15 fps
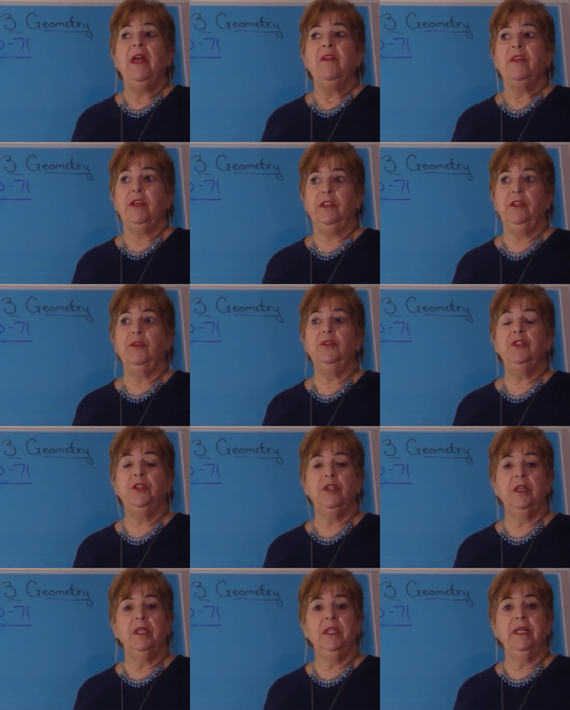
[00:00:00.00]
that you
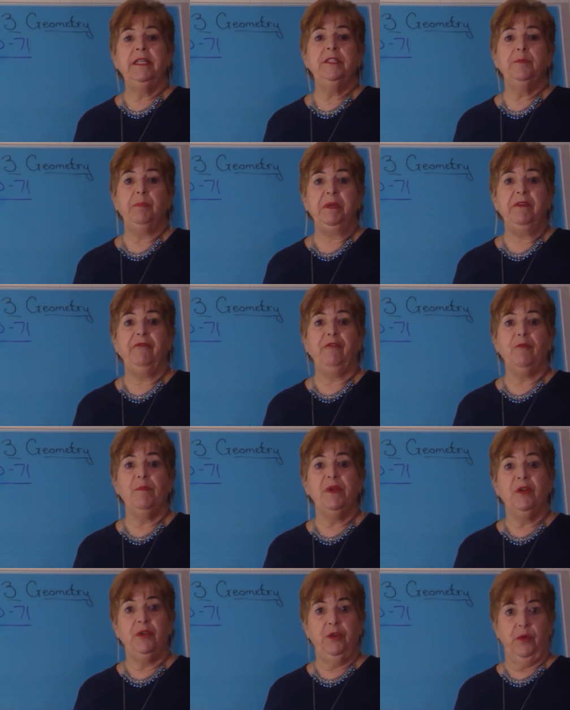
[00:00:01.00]
should at least be
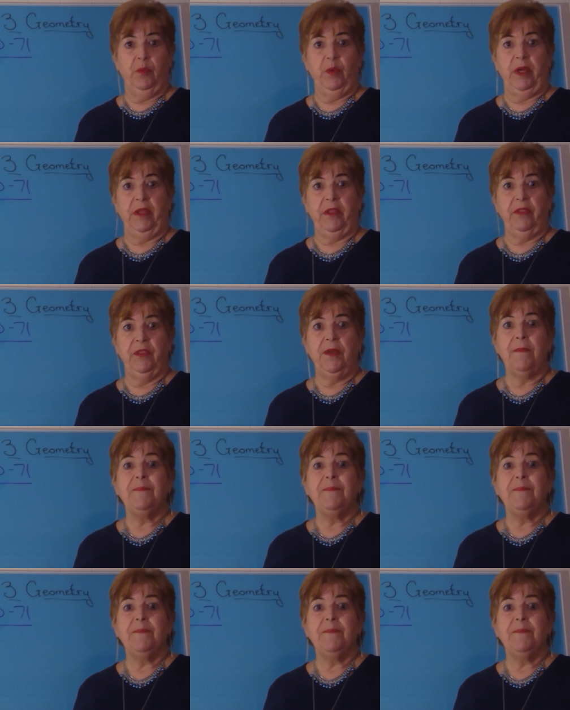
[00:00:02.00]
familiar with.